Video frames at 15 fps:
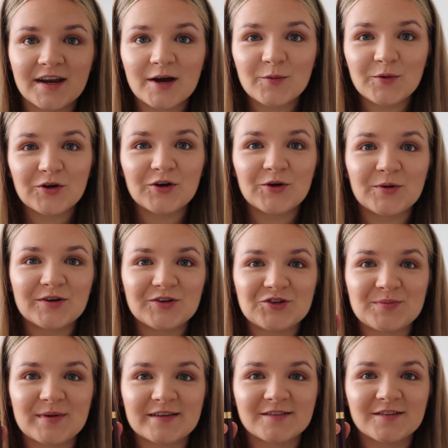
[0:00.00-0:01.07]
now we're going to go
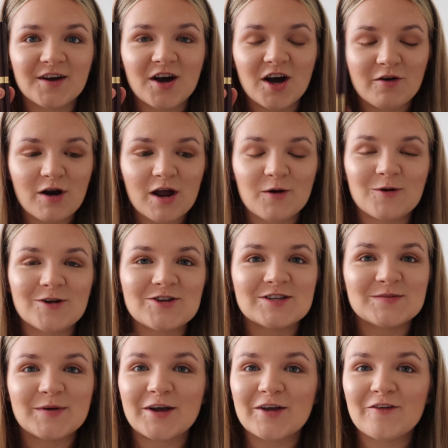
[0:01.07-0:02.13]
into mascara, which
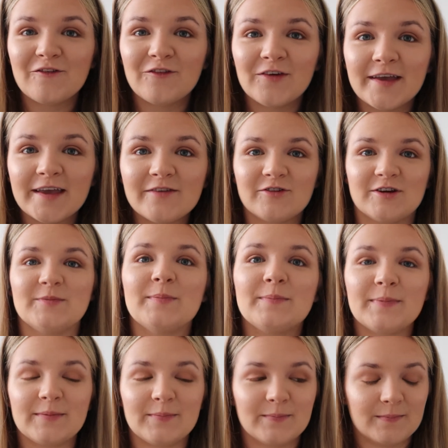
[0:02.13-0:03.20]
is my favourite
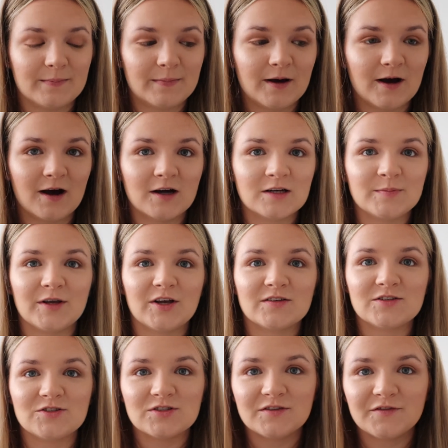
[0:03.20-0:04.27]
part
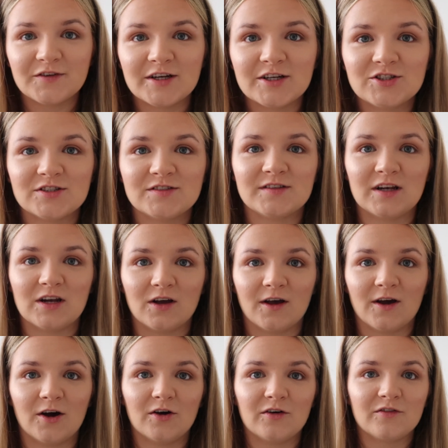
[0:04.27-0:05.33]
because it just finishes the look
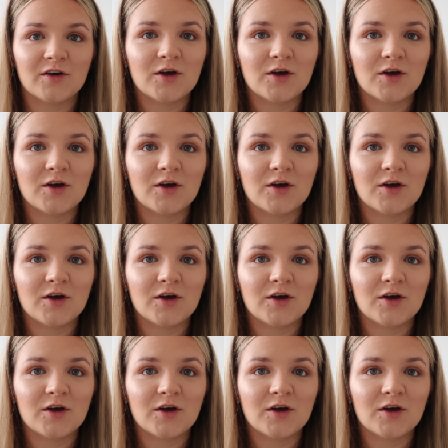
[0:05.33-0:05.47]
off.